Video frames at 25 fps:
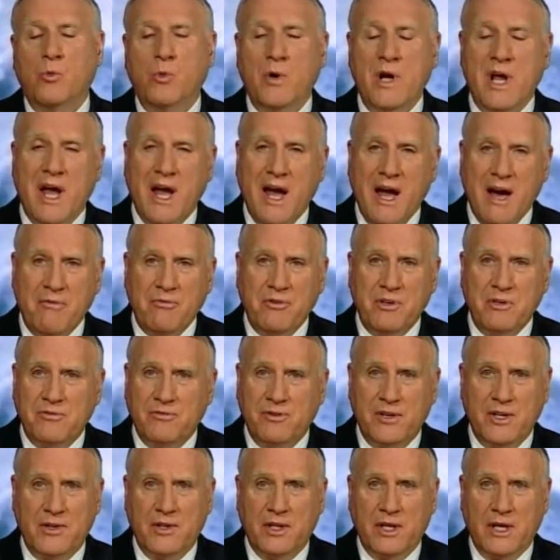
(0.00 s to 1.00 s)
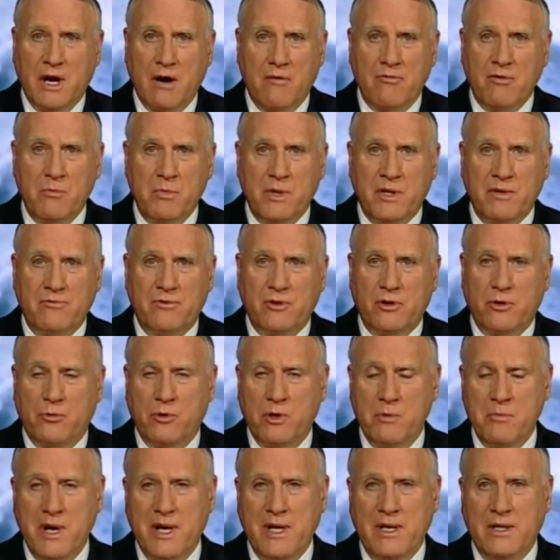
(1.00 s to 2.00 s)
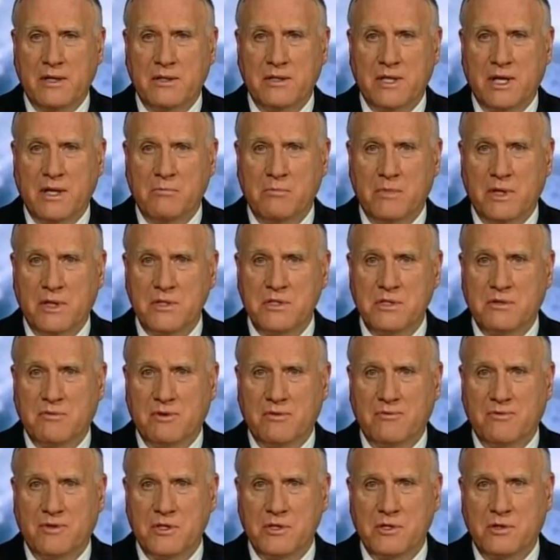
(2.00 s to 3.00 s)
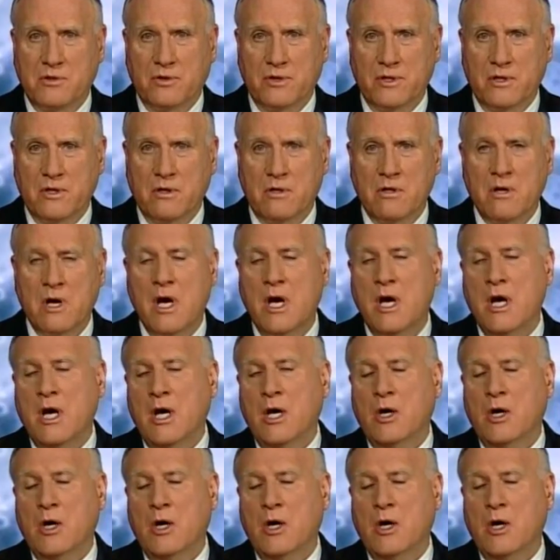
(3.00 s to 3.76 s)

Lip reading: we have to fund the government for the remaining 10 months of the fiscal year.